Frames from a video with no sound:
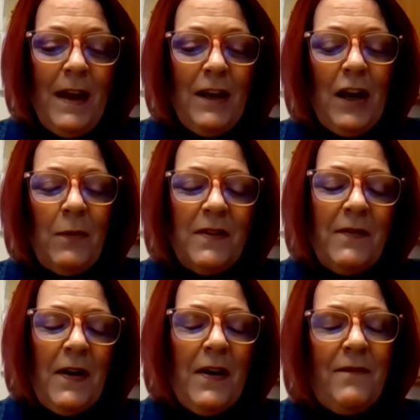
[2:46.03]
you know, it's a
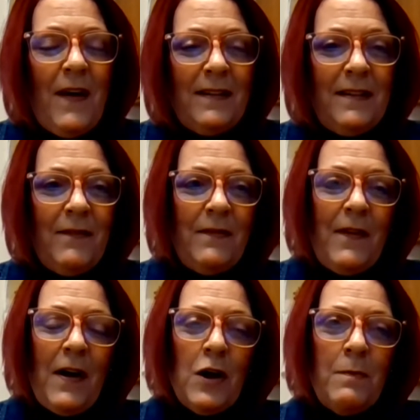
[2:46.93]
very festive
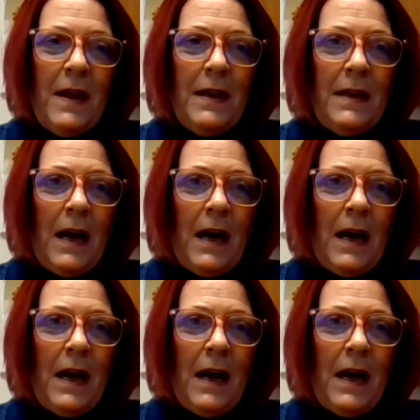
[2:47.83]
environment.